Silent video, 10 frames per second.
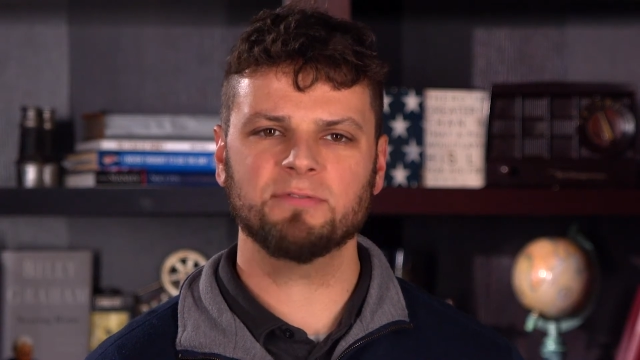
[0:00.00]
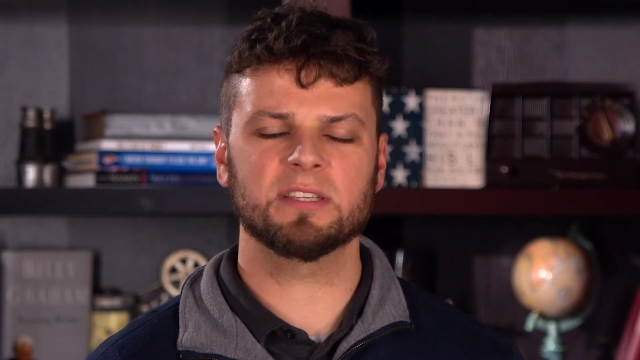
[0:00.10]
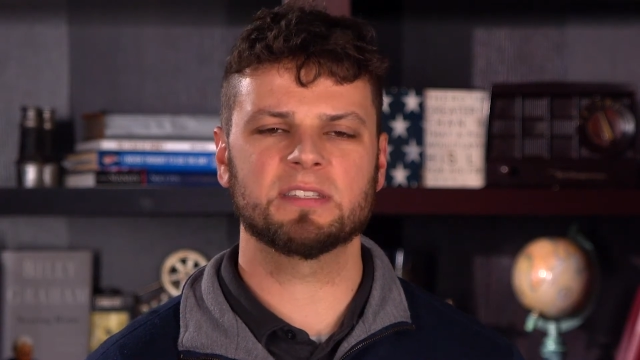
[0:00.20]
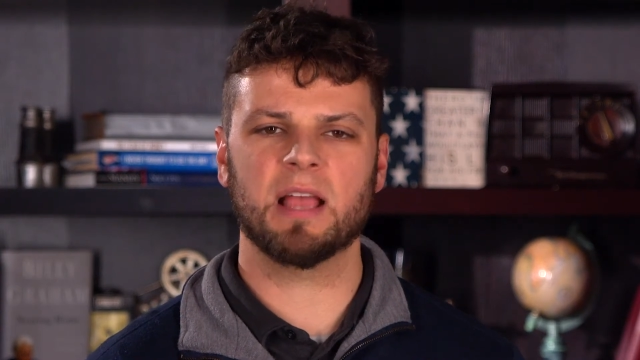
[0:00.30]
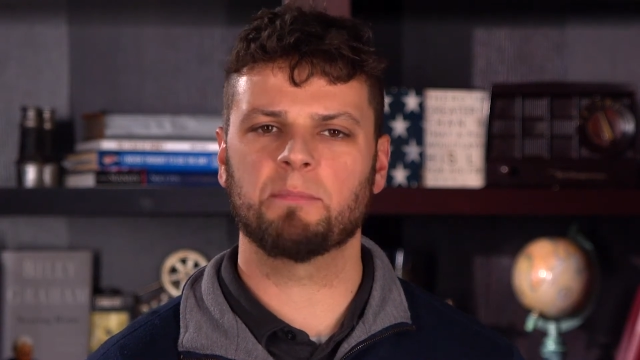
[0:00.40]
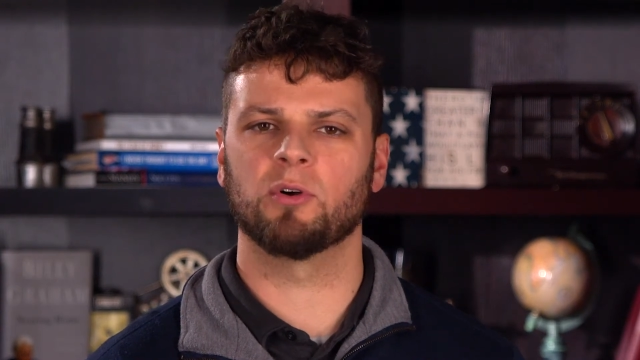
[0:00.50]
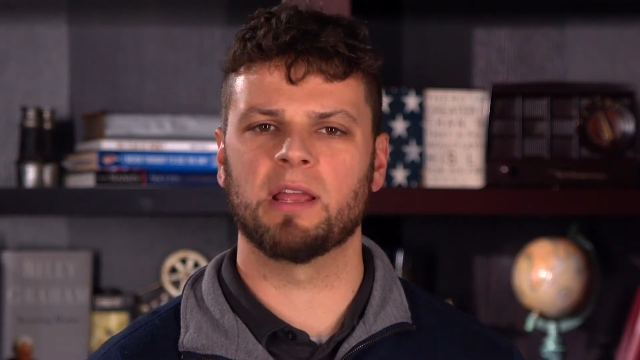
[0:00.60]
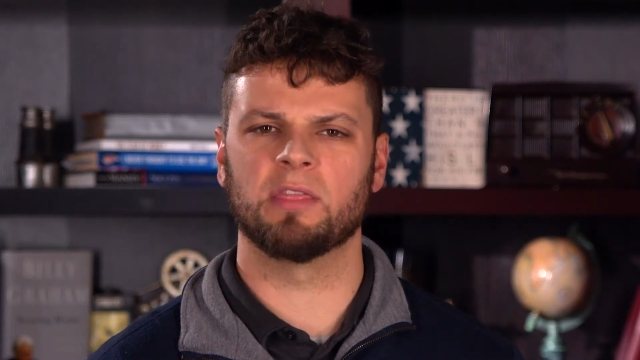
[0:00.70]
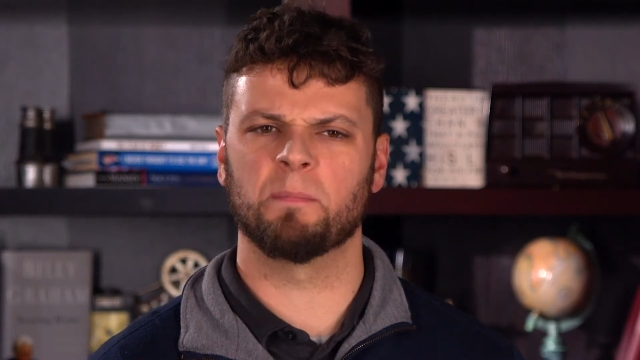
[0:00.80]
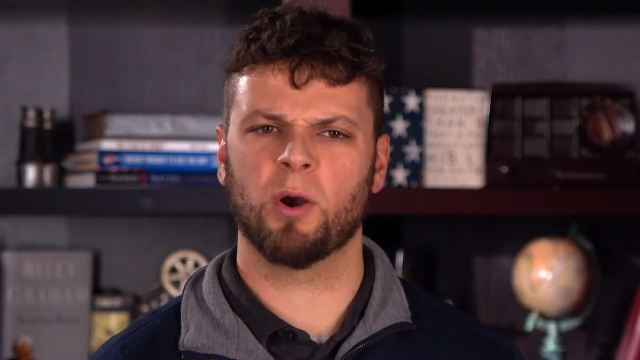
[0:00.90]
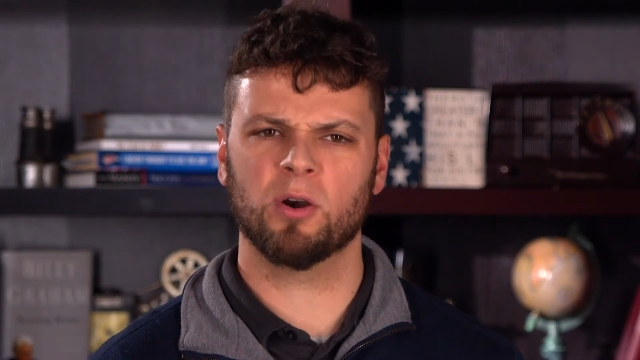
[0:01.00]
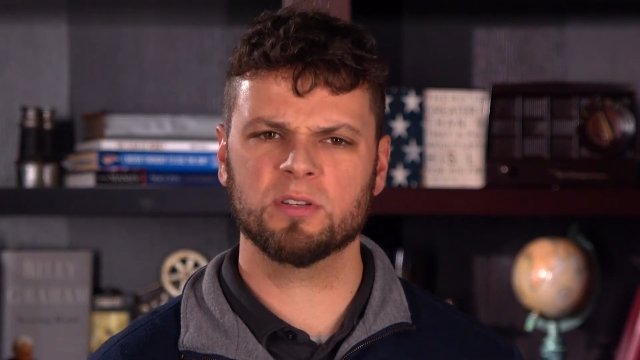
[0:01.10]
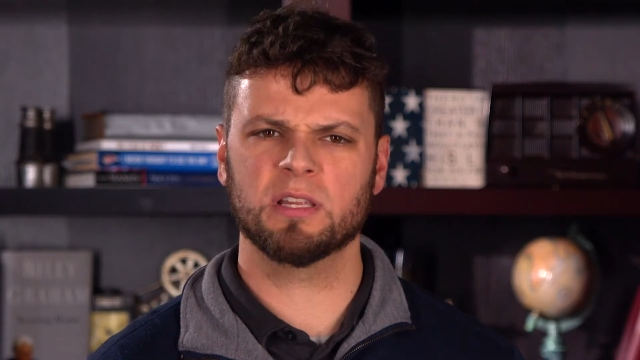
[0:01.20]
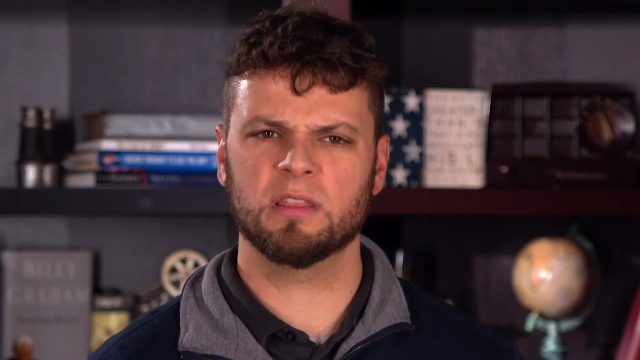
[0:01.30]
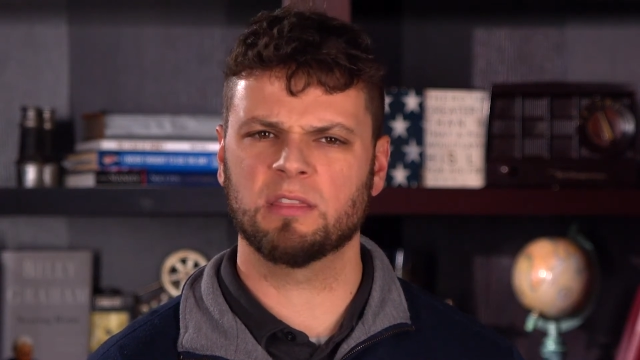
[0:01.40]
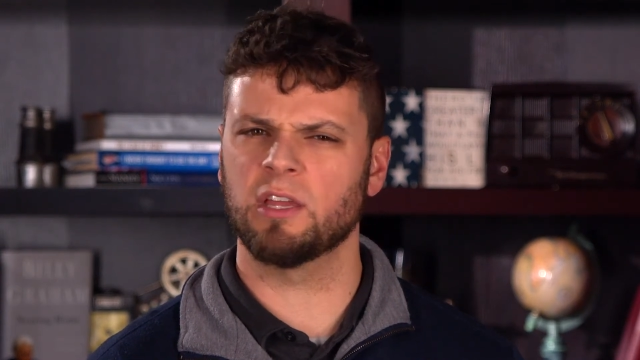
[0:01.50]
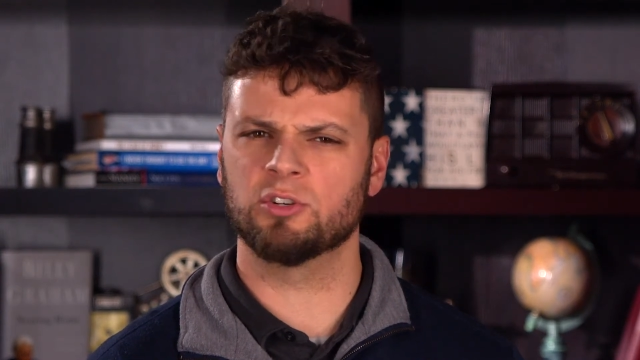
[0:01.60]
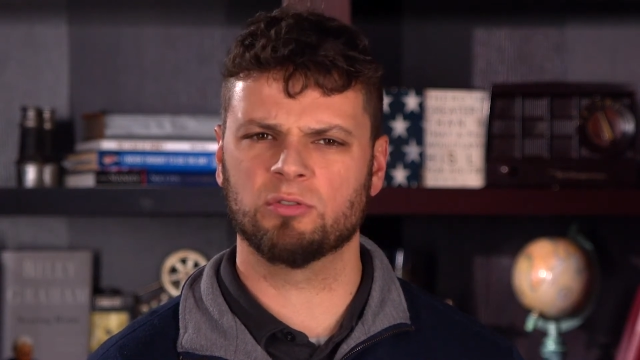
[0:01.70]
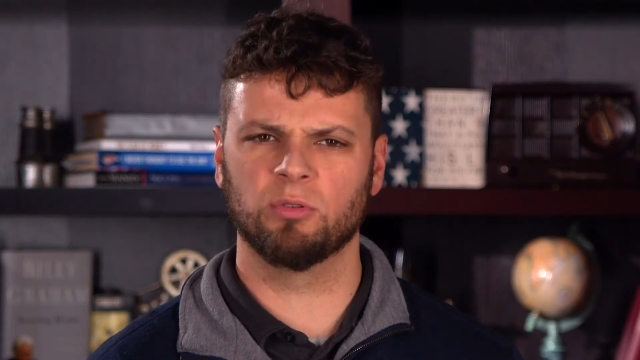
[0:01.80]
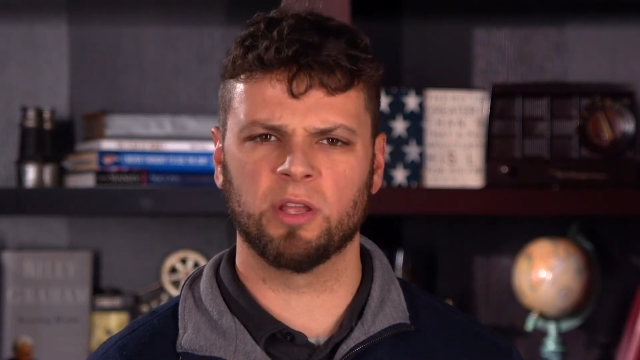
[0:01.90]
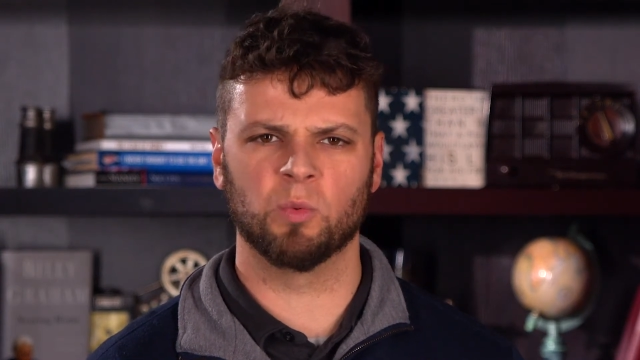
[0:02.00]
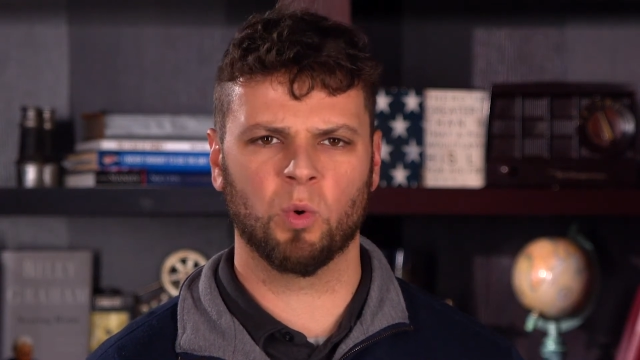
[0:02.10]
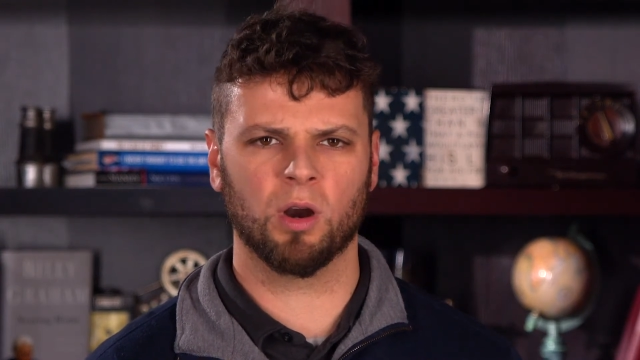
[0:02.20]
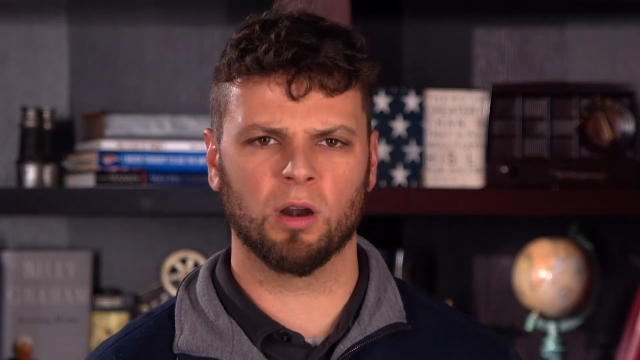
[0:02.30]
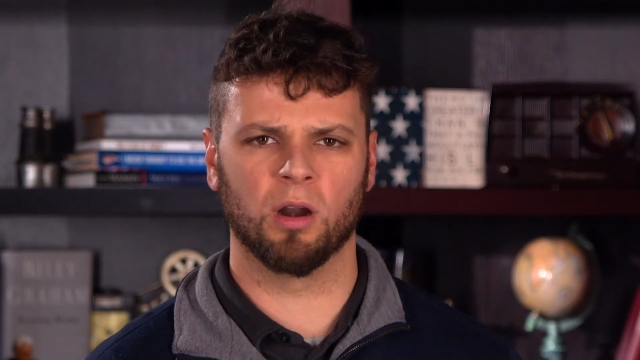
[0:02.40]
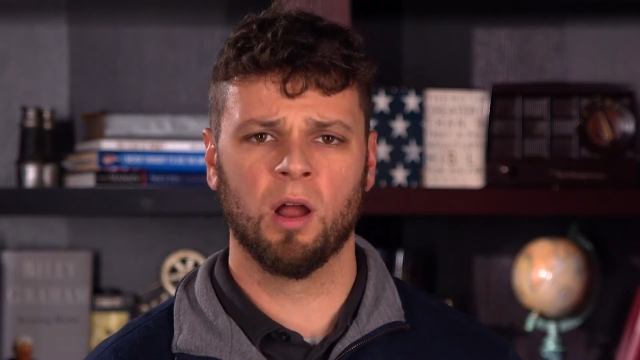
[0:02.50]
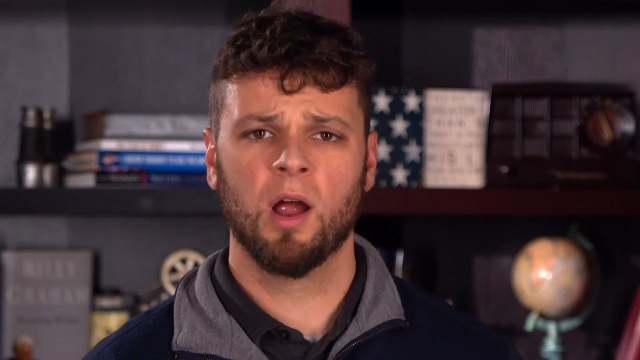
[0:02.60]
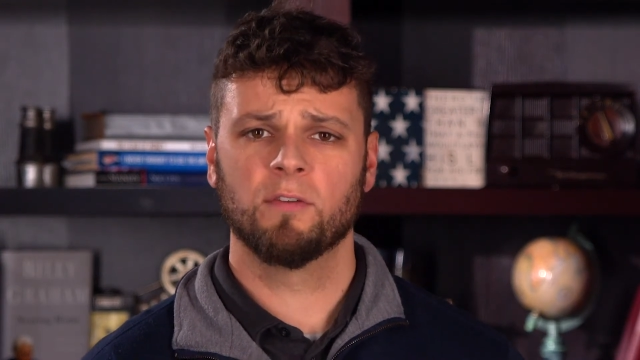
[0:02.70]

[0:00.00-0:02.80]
to separate the person that they truly were